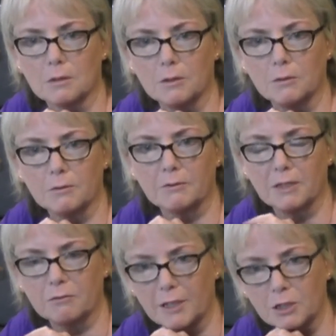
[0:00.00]
of the very
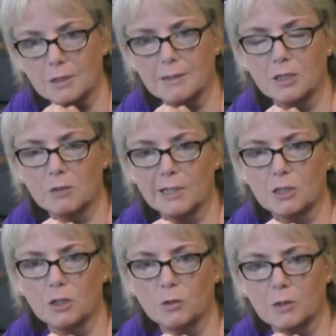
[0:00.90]
fragile situation
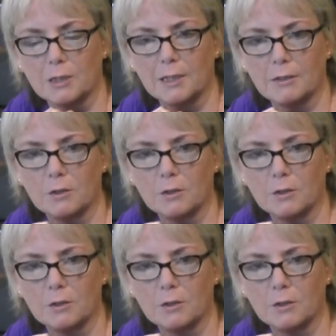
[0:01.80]
in Northern Ireland